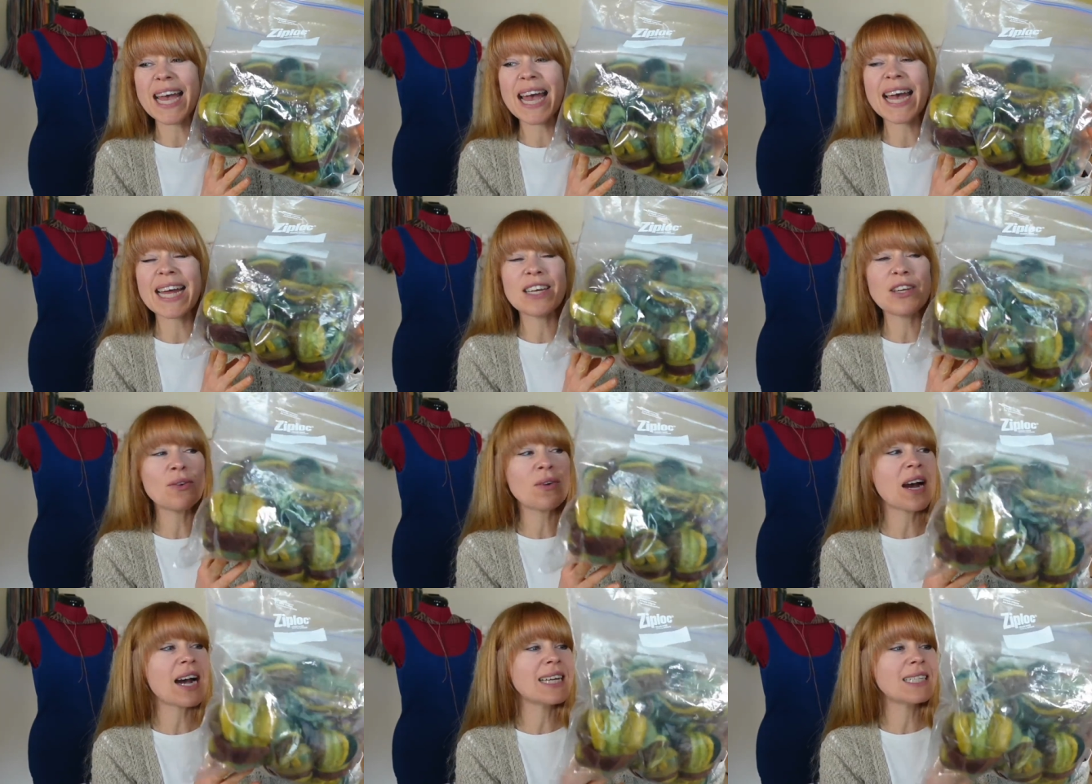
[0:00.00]

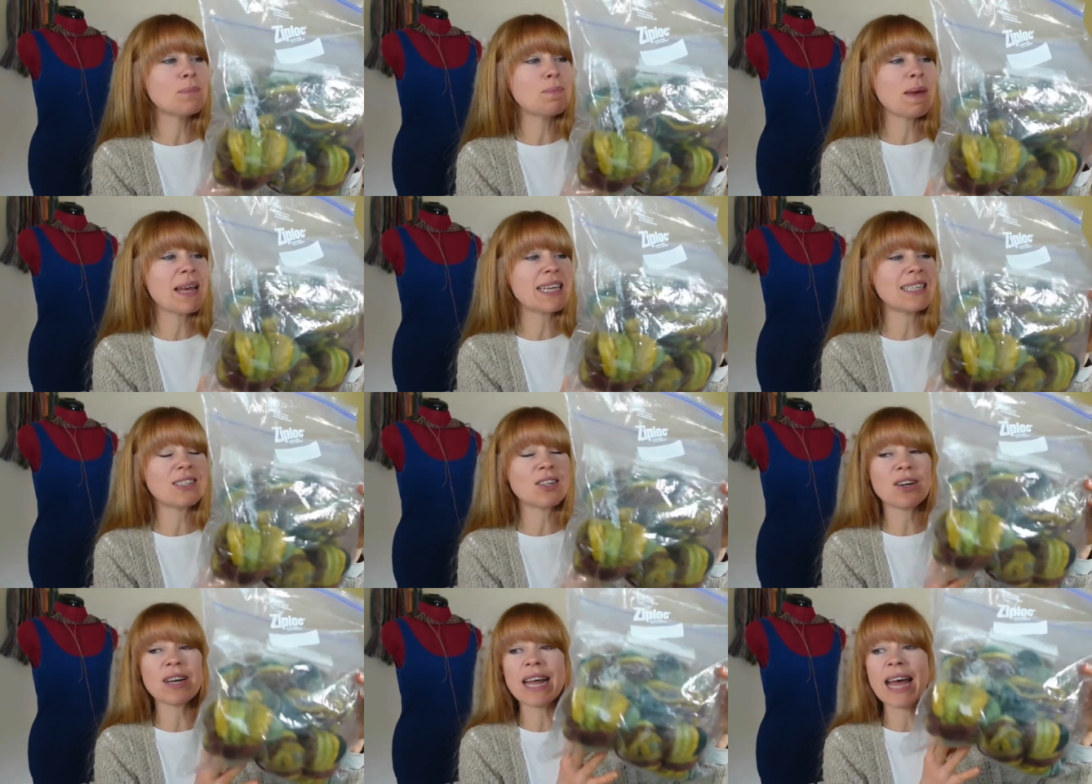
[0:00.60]
Can you guys,
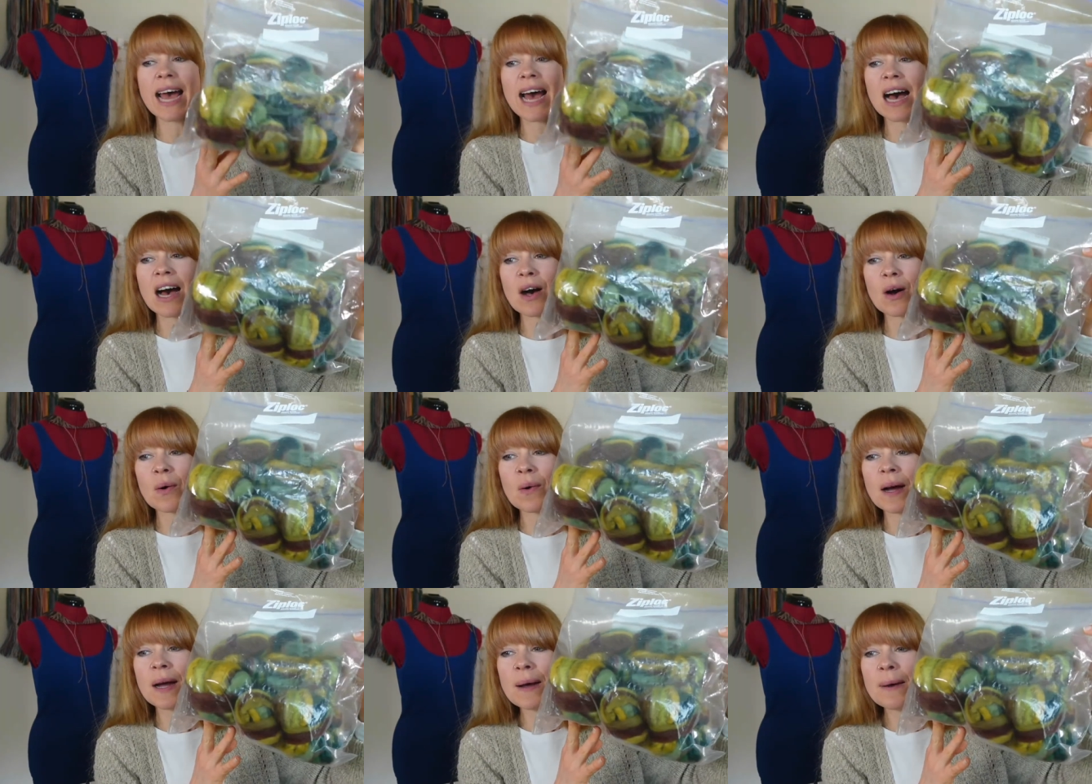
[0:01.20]
based on
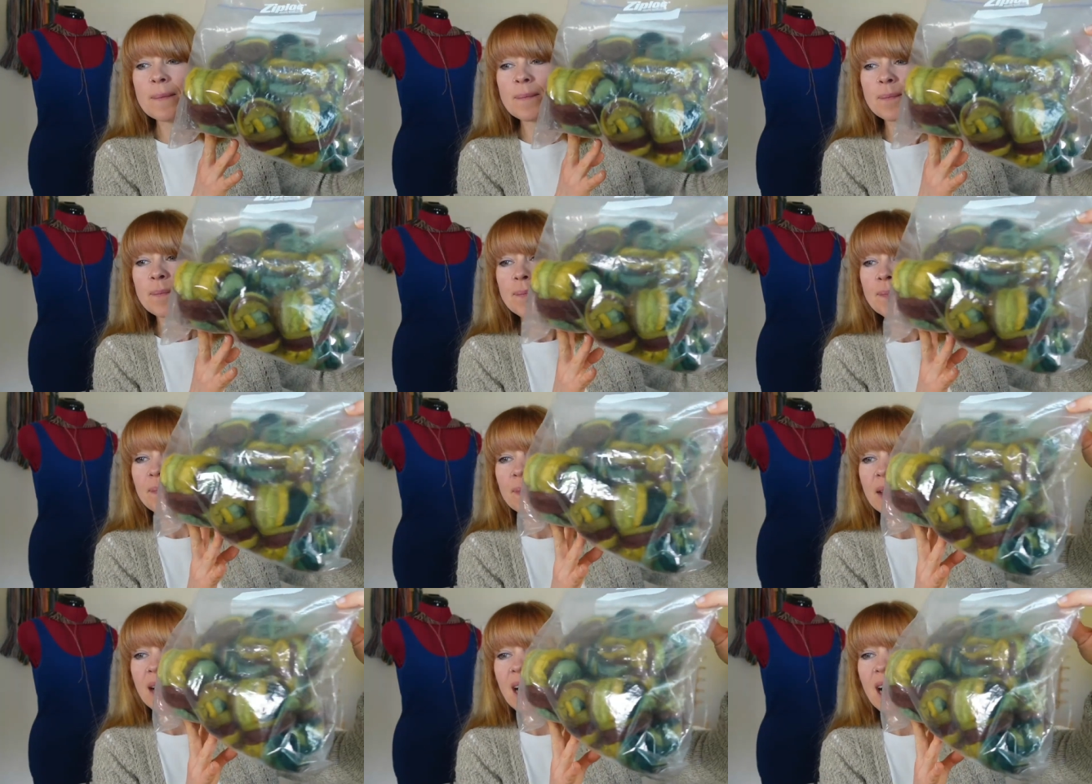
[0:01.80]
how
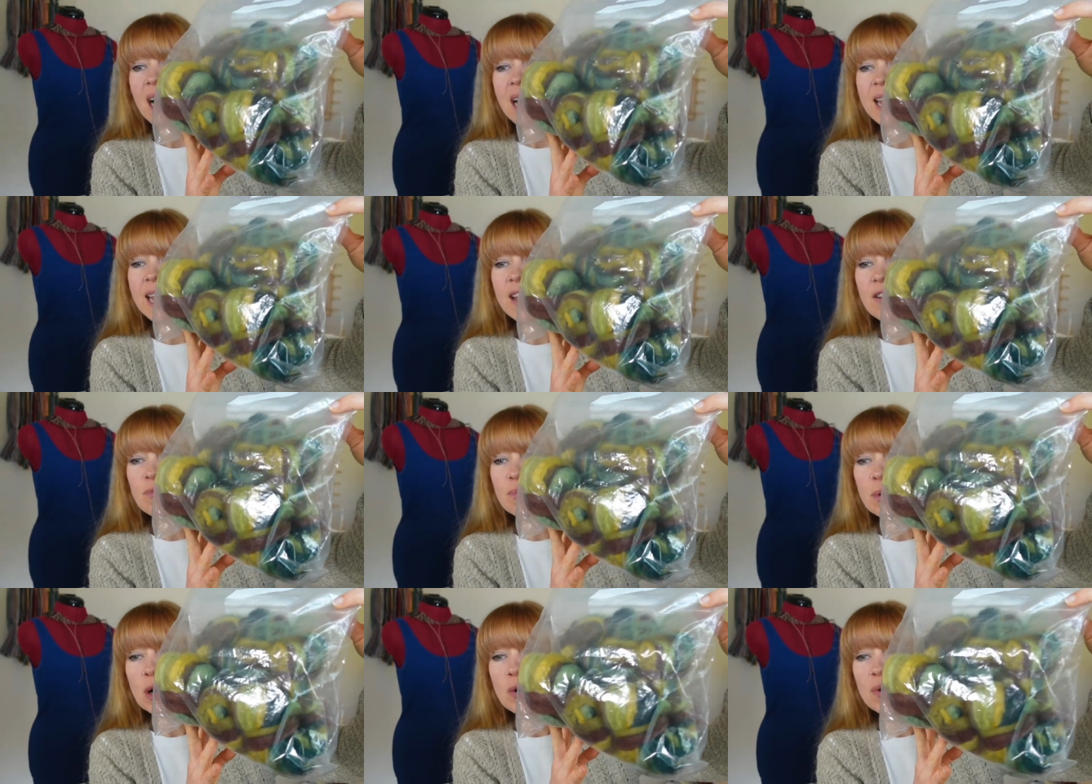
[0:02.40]
I
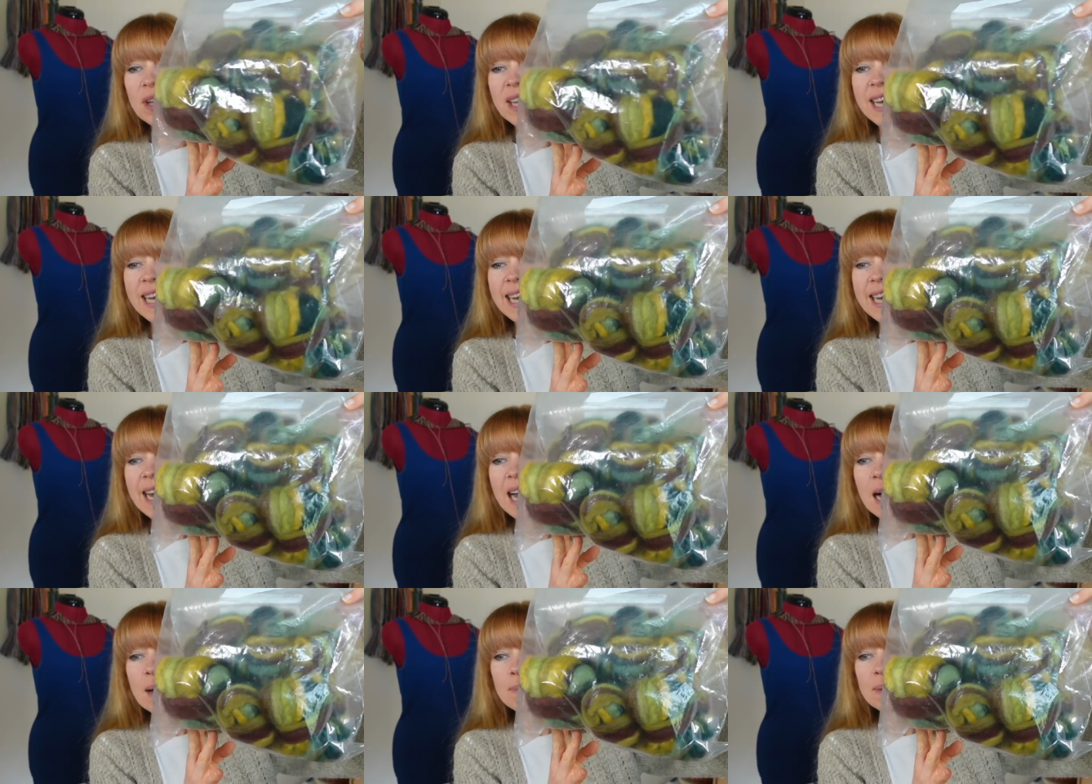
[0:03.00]
have broken
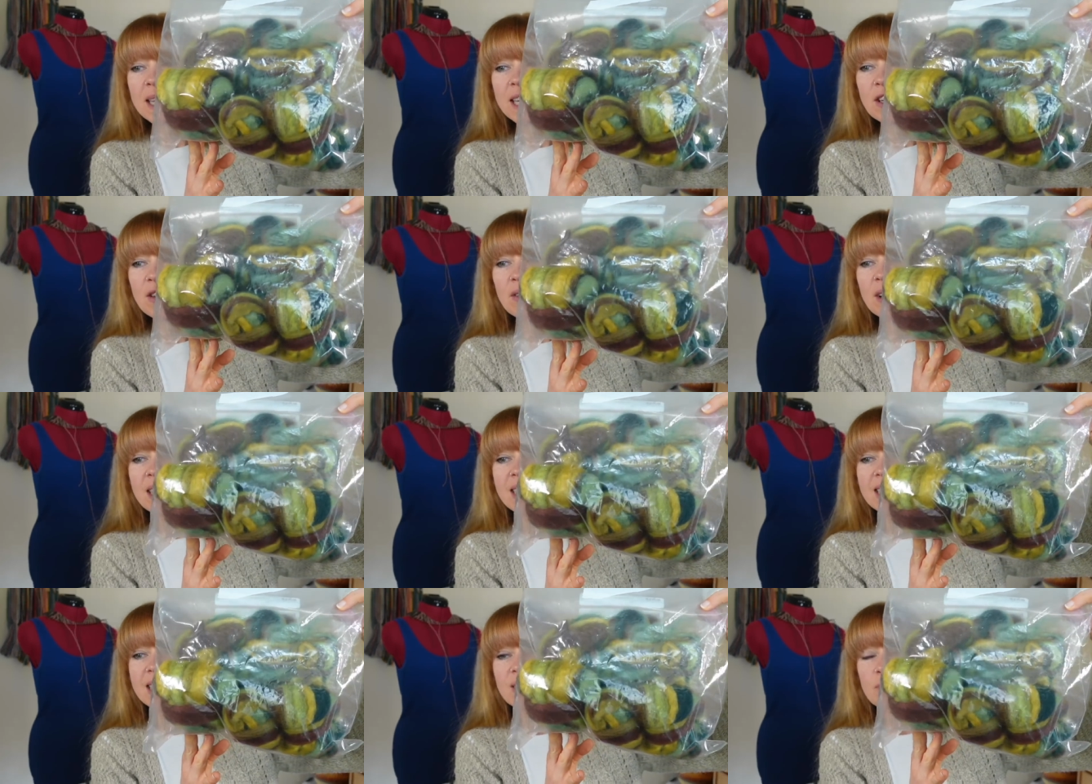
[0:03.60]
it up, can
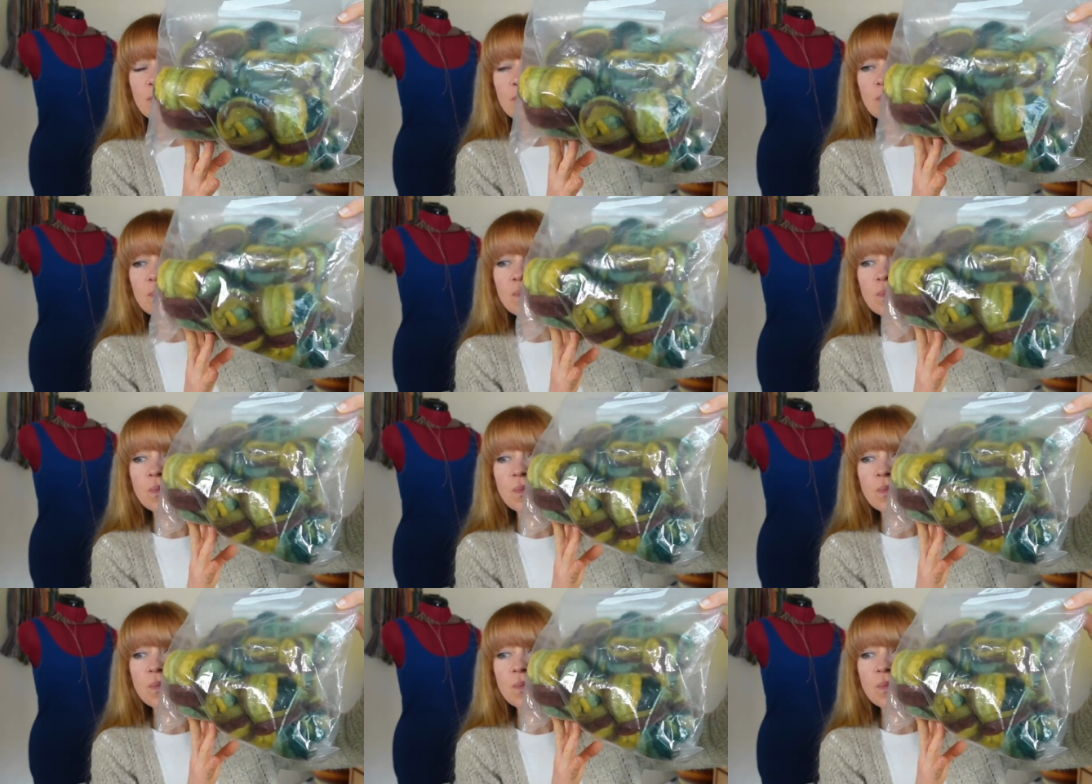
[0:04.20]
you guys,